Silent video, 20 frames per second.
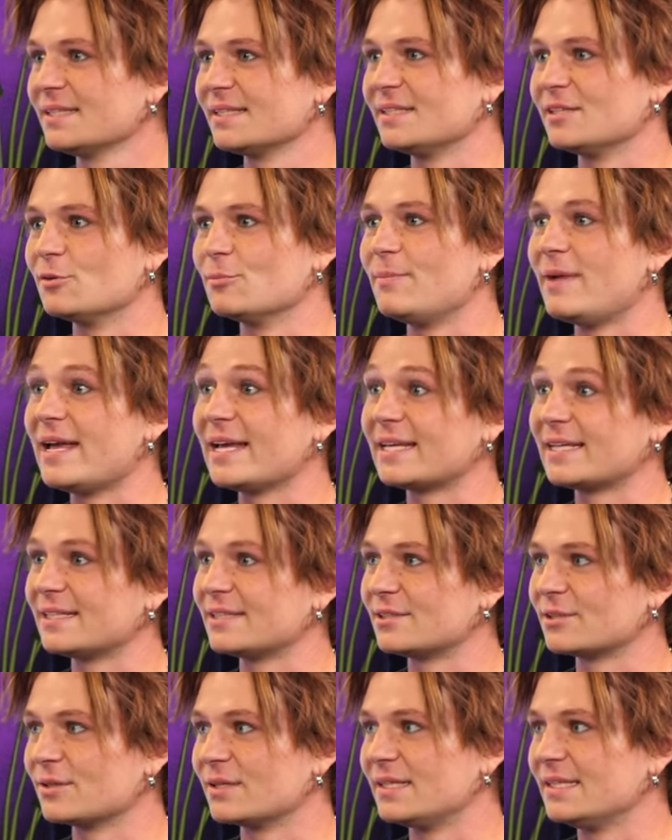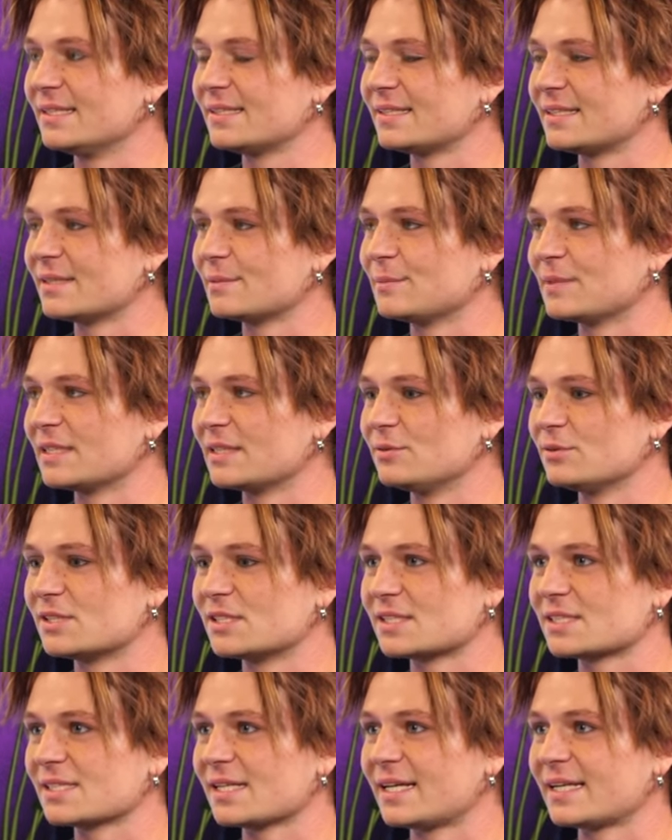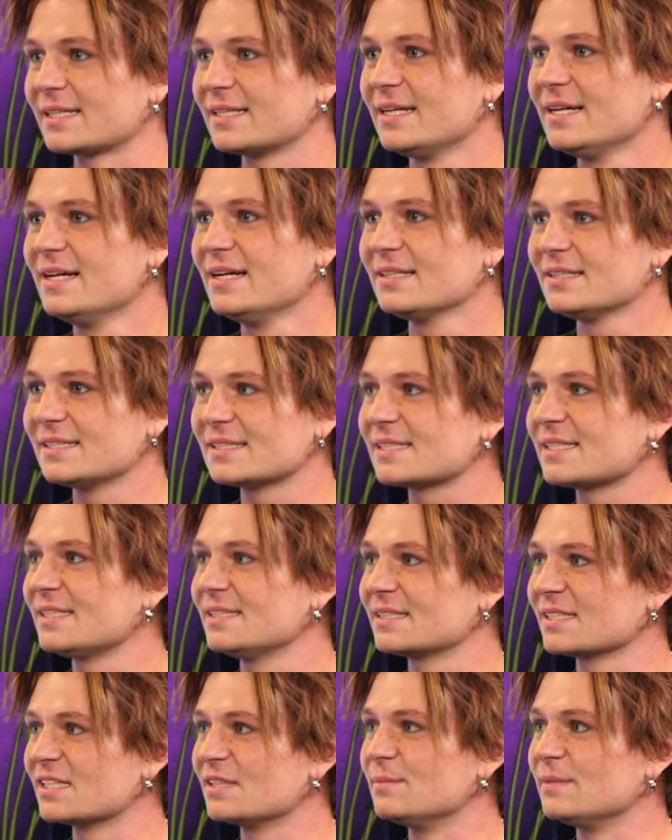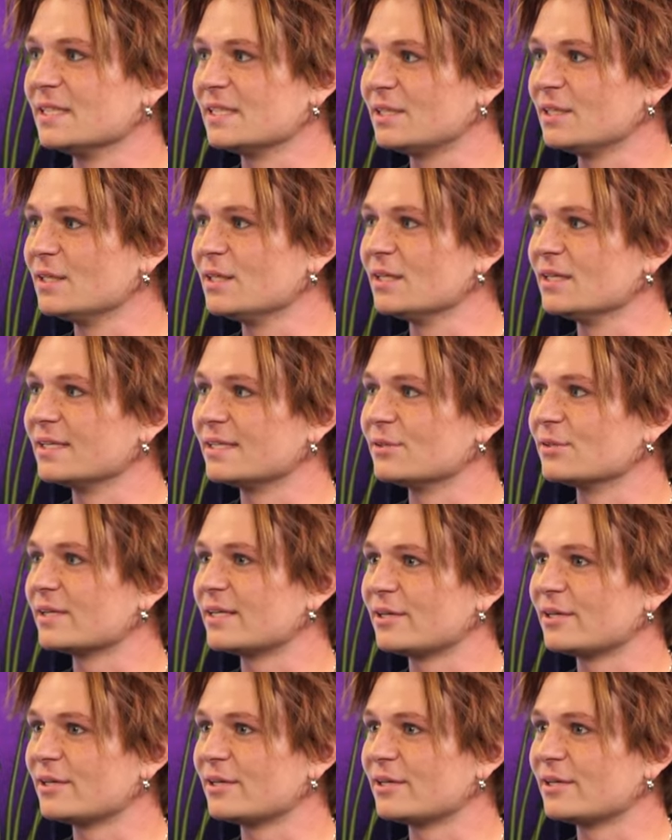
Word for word: you know, make it or anything. But it was just like, this kid's gonna be good. He'll